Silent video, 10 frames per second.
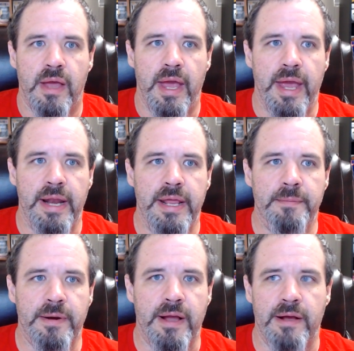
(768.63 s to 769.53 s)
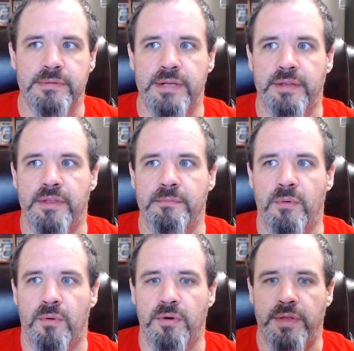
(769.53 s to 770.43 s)
And he becomes nothing
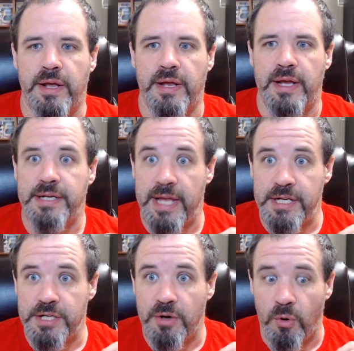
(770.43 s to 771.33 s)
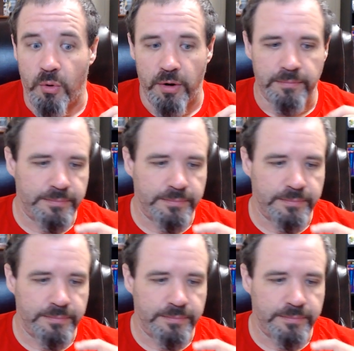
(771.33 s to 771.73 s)
more than a attention whore.